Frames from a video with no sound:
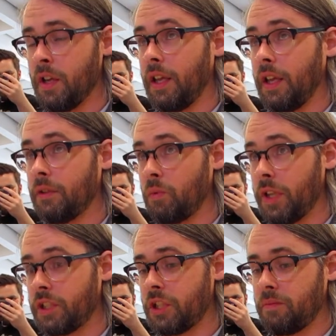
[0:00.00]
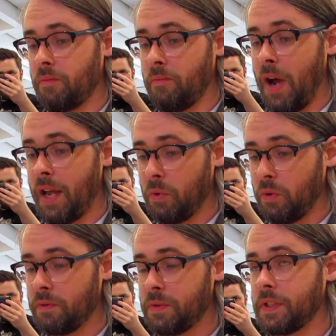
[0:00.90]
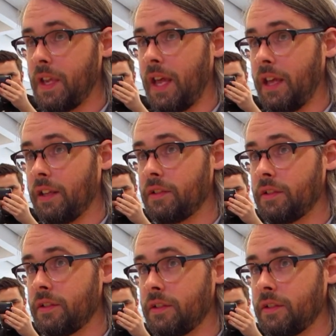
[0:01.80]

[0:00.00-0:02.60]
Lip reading: in which my moves and